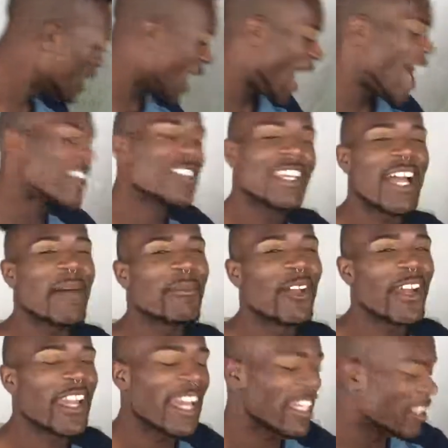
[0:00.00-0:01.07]
Actually, I'm
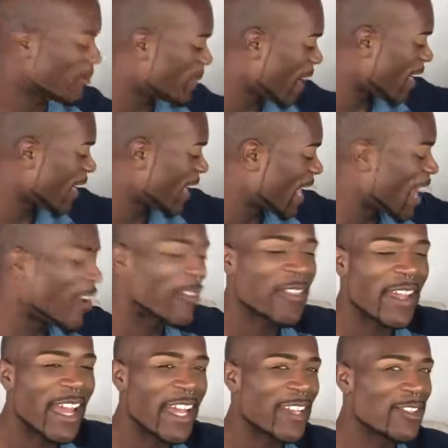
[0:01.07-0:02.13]
looking at the palette and I don't
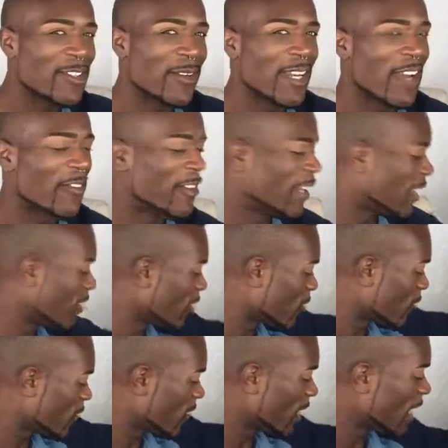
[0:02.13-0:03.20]
think I could do an everyday look
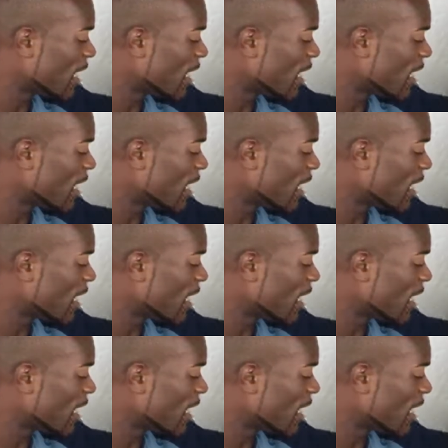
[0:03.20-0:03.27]
with it.